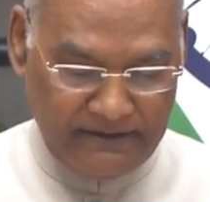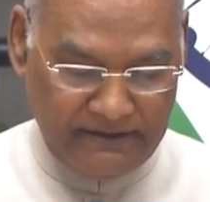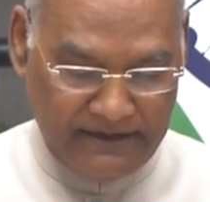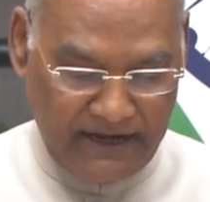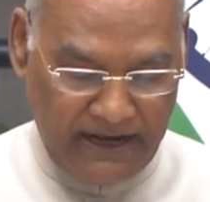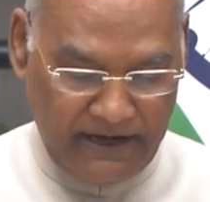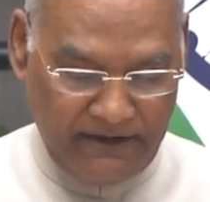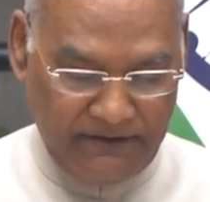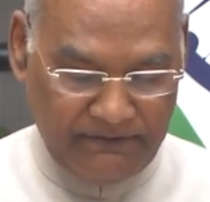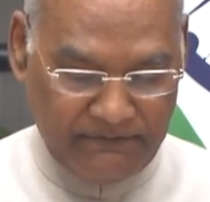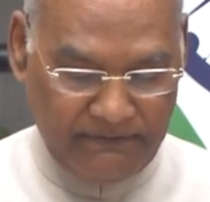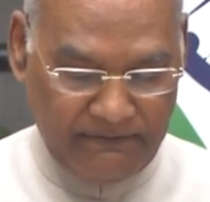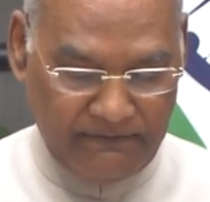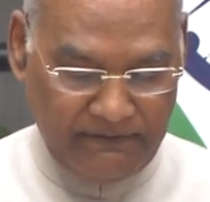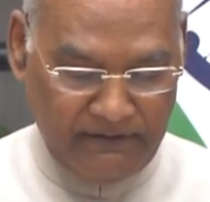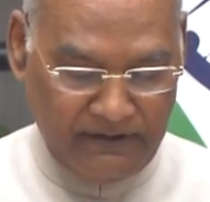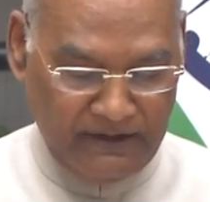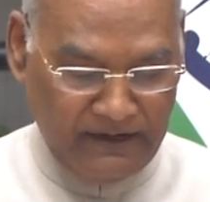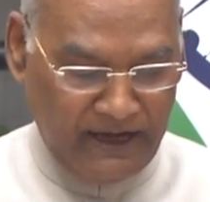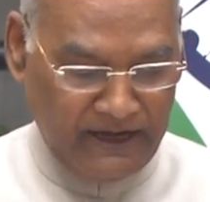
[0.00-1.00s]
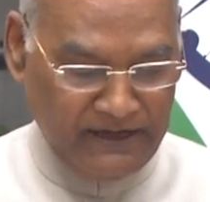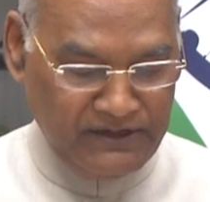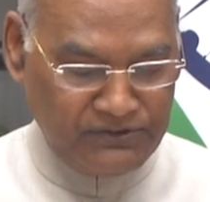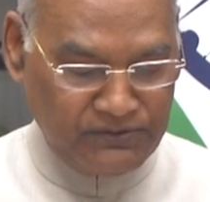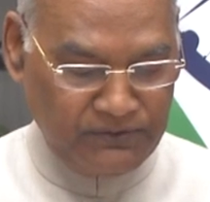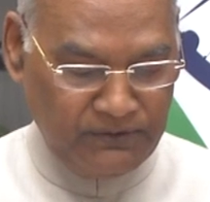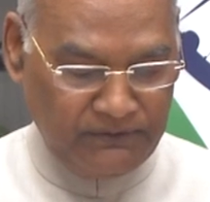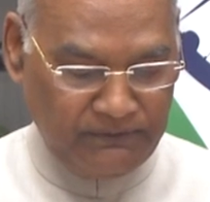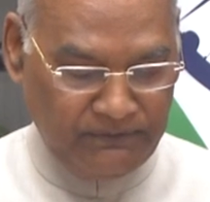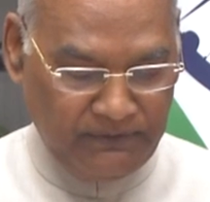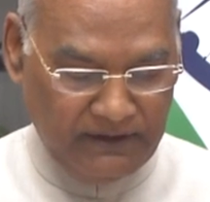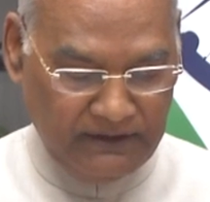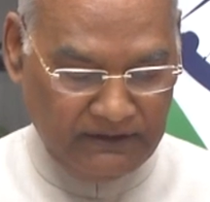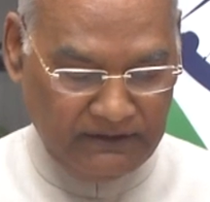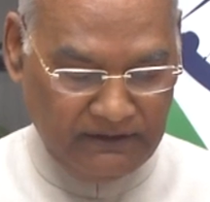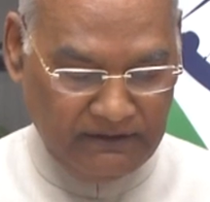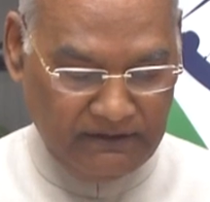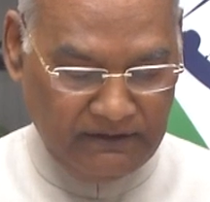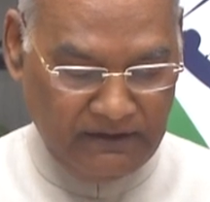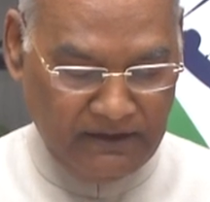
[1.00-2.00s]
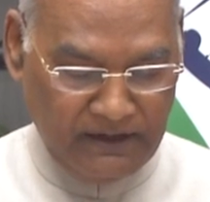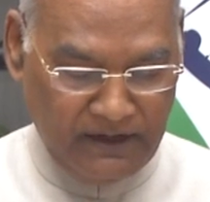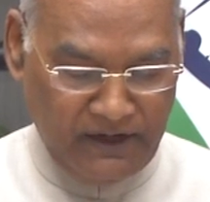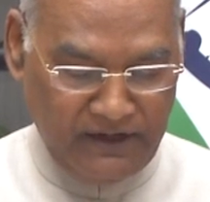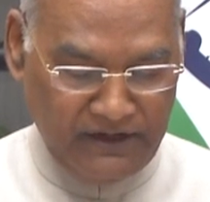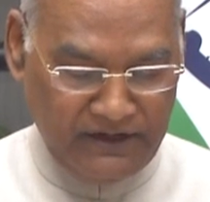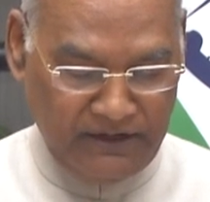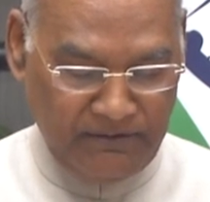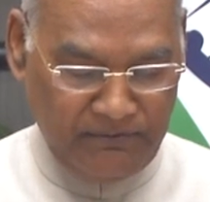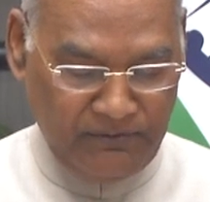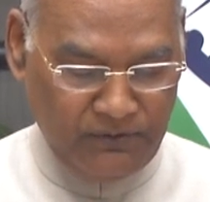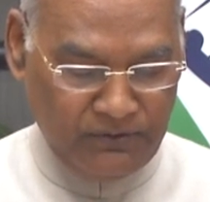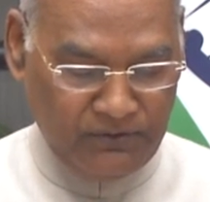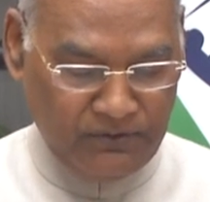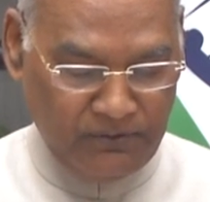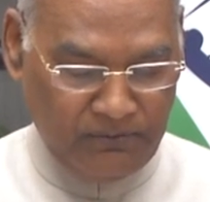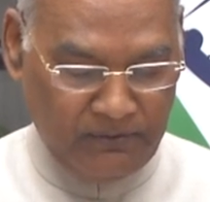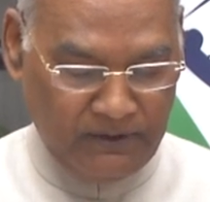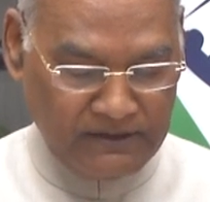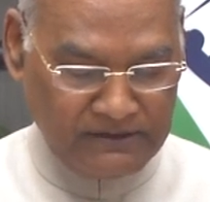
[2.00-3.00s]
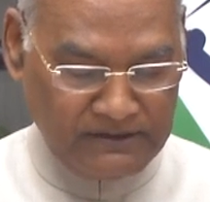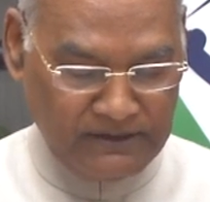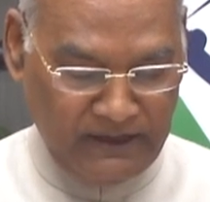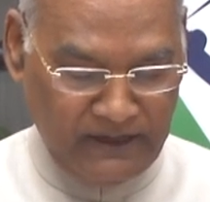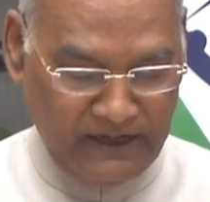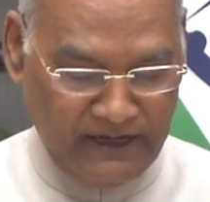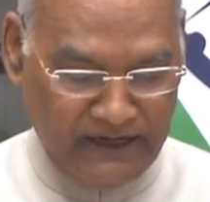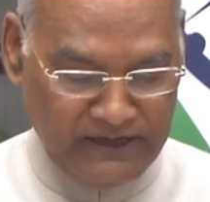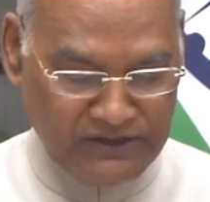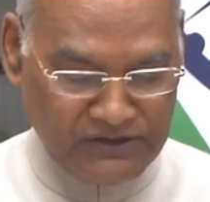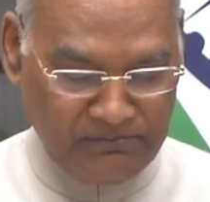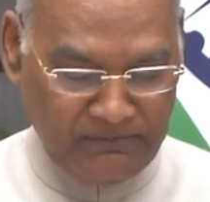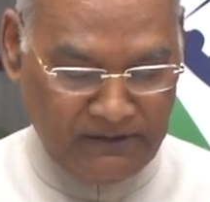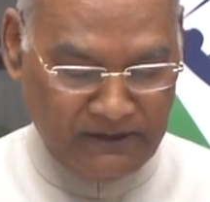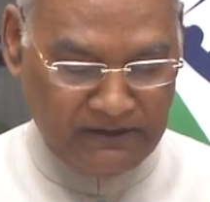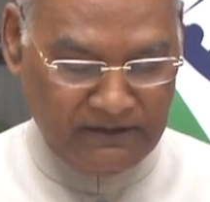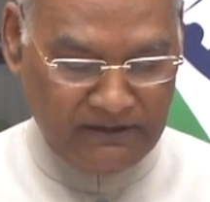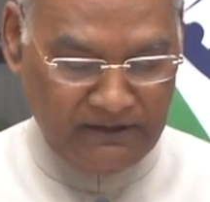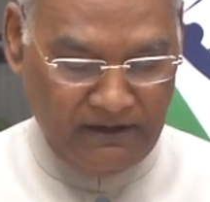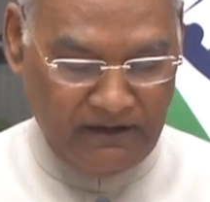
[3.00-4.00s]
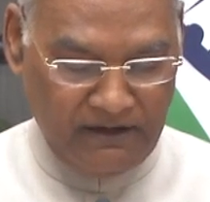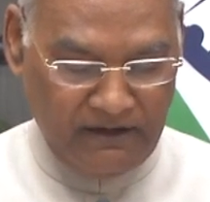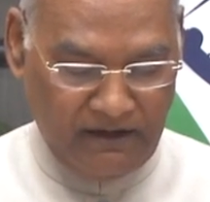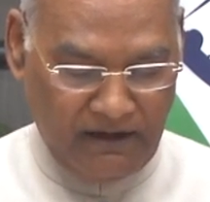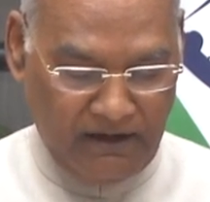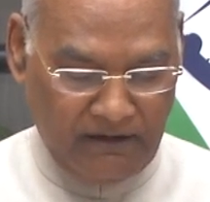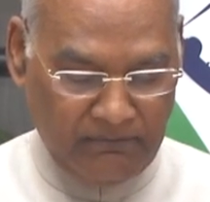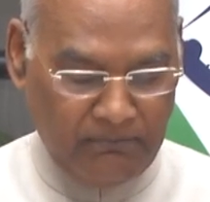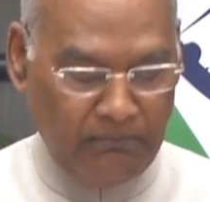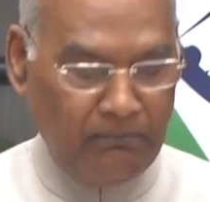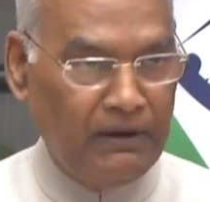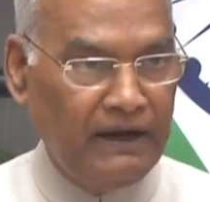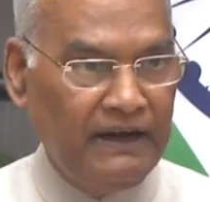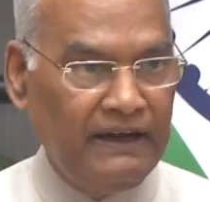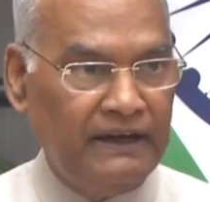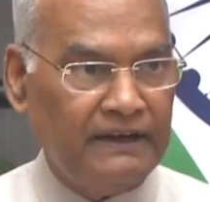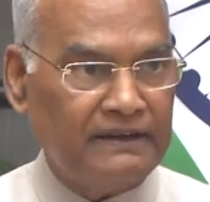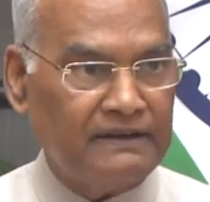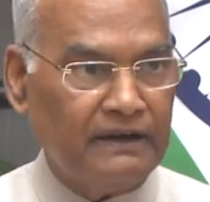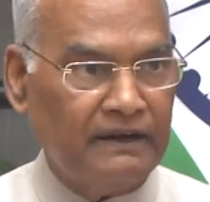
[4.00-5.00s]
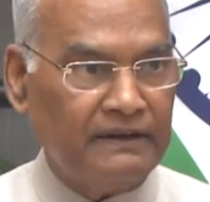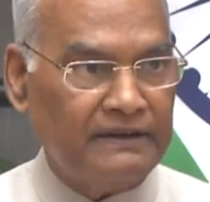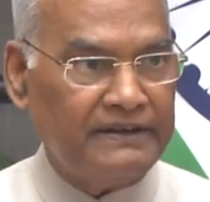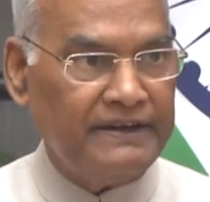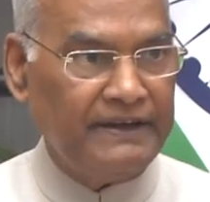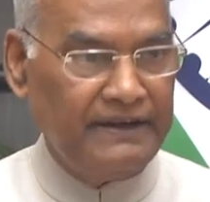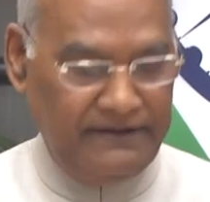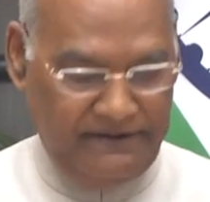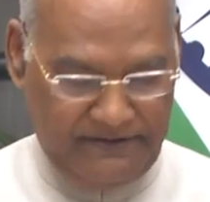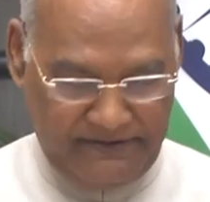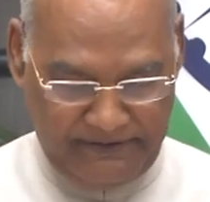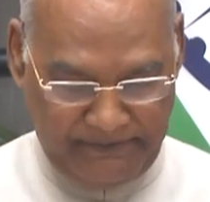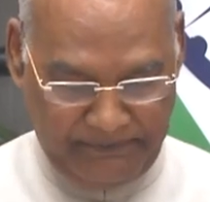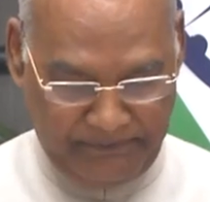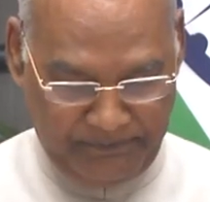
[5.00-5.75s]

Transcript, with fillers: tariff lines would further contribute towards enhancement of bilateral trade.